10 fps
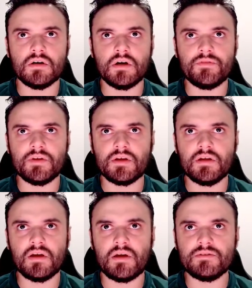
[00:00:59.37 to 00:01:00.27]
I think
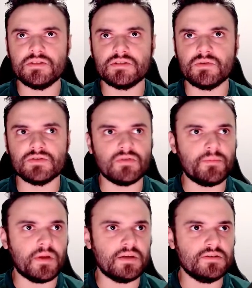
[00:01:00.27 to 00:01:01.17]
I just want to
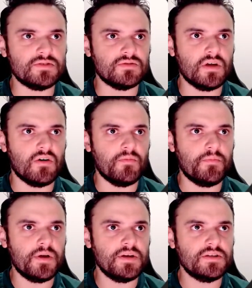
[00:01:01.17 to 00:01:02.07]
apply this to the home
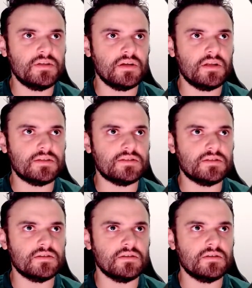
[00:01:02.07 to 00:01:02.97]
page. Then let's
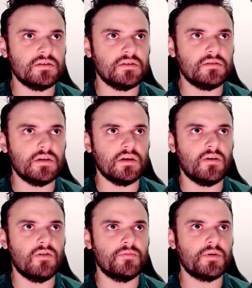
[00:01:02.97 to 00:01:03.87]
see the home